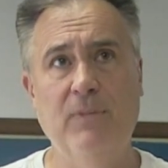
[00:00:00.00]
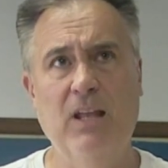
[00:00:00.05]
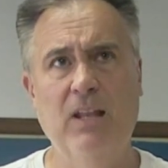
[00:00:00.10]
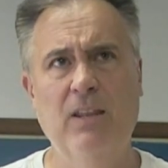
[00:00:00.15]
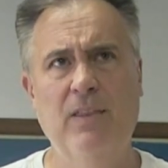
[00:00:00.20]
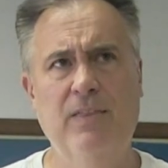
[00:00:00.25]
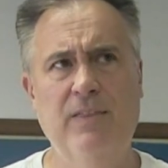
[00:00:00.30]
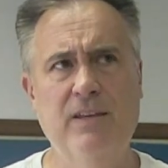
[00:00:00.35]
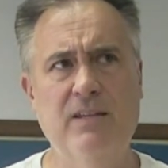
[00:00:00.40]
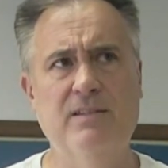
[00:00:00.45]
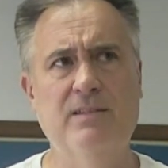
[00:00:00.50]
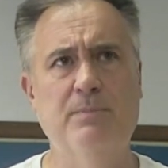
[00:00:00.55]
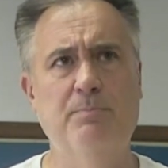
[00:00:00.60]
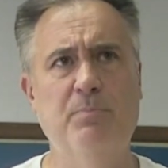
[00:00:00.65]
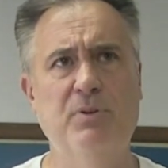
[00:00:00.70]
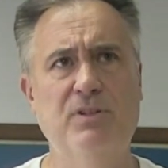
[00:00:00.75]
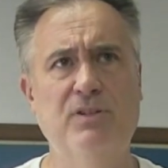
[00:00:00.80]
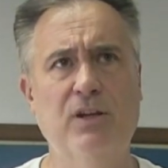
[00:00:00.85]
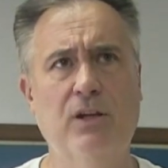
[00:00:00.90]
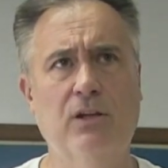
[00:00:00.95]
This
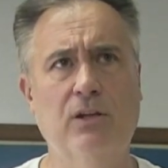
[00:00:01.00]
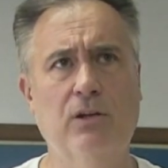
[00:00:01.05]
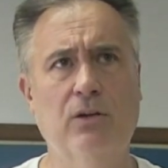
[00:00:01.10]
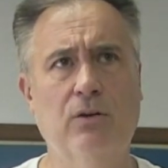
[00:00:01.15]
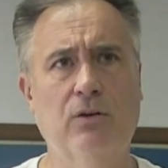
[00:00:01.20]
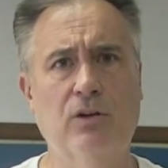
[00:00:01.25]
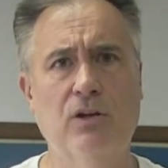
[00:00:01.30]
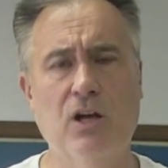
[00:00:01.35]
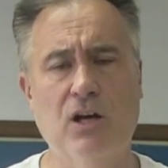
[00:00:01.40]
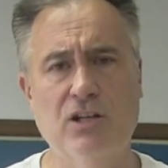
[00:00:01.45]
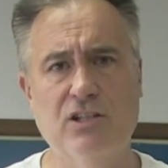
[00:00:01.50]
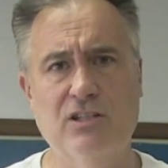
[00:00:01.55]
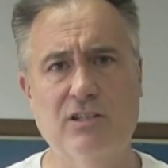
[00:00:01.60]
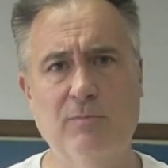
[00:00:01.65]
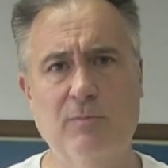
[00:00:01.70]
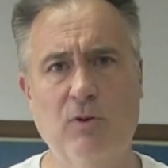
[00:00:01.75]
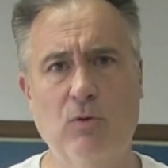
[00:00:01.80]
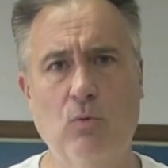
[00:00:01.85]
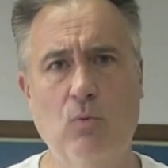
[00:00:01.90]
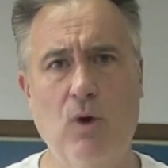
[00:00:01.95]
particular
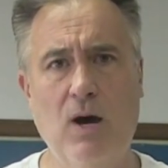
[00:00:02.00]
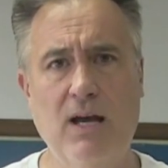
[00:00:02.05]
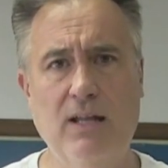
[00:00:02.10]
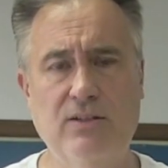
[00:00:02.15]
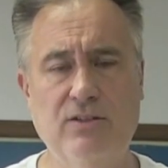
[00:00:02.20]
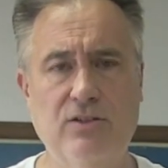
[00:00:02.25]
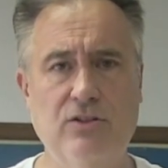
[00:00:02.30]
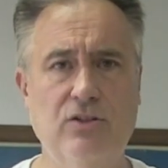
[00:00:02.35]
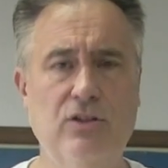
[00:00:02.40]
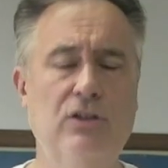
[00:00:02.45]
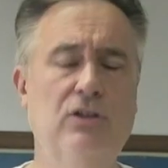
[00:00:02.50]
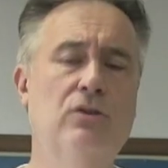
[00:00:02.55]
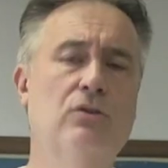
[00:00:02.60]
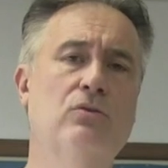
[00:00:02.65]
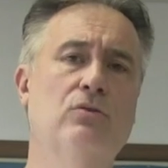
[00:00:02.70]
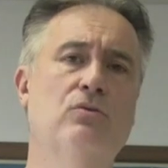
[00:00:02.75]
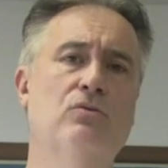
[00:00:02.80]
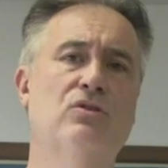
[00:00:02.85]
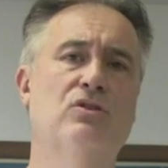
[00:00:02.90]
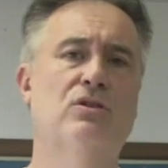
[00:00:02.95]
customer wants to
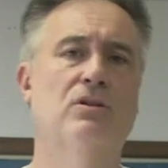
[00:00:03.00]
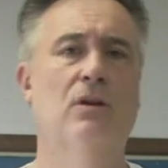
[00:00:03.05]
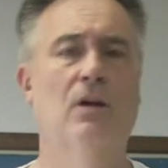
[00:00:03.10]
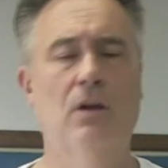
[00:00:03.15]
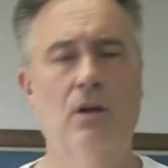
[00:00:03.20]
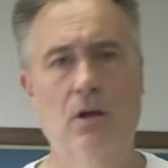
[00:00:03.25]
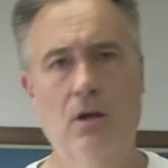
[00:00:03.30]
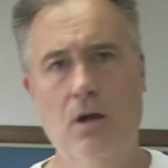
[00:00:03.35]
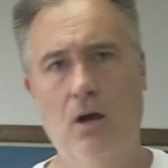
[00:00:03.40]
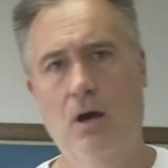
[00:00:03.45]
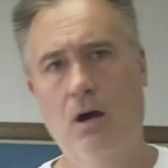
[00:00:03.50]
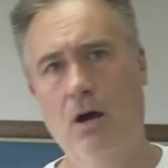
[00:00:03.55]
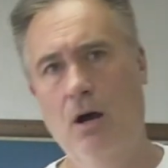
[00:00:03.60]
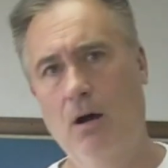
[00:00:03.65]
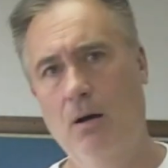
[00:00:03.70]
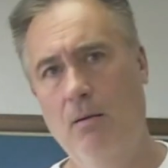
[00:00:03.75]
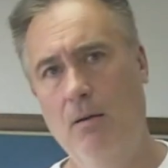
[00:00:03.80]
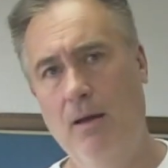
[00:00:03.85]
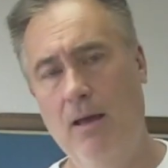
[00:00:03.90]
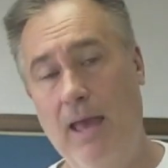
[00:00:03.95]
use
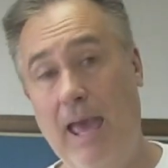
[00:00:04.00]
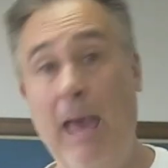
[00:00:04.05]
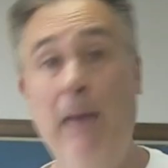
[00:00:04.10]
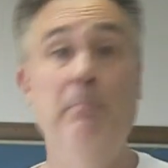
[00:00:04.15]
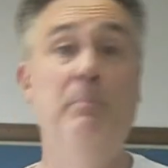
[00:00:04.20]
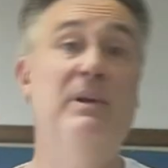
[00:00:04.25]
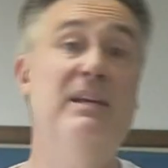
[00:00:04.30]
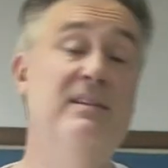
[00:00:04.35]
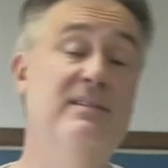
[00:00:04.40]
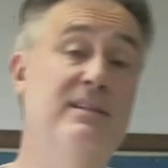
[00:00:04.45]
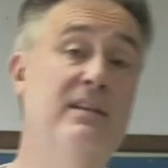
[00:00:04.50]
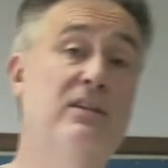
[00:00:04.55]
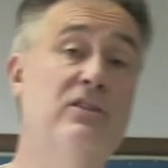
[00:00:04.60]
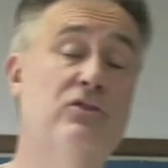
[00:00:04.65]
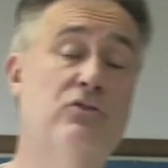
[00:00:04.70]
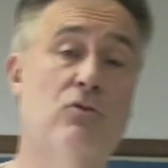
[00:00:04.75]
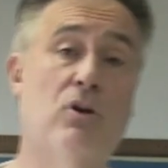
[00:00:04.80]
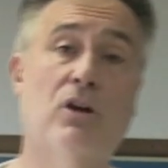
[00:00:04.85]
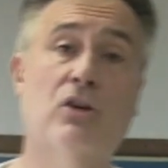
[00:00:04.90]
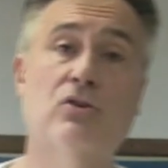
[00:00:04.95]
MBZ
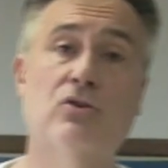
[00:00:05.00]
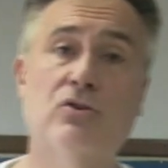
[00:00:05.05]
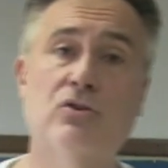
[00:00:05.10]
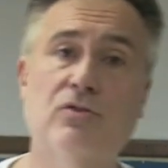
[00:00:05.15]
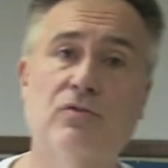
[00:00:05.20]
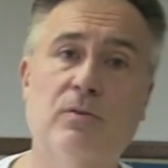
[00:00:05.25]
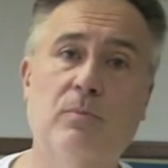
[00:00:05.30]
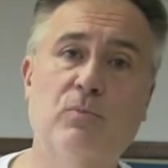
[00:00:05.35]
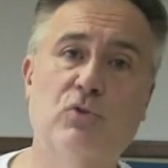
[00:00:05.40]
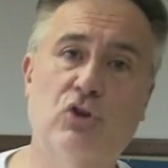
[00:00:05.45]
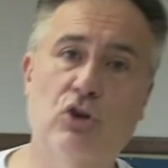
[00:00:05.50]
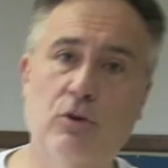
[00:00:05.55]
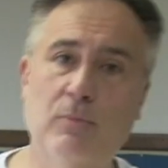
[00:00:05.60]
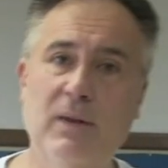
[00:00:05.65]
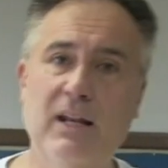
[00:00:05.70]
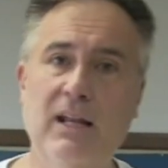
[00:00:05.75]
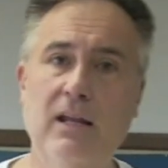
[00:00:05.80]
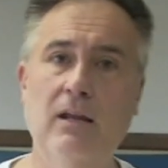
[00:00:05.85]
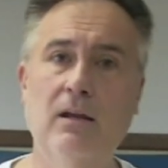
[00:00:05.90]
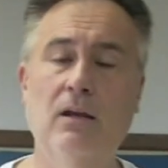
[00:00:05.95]
structures from
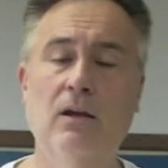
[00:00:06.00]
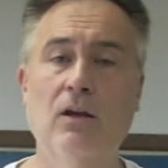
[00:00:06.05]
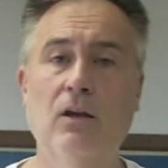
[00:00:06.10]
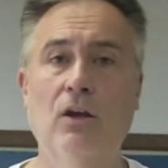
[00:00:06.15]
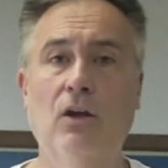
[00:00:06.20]
Germany.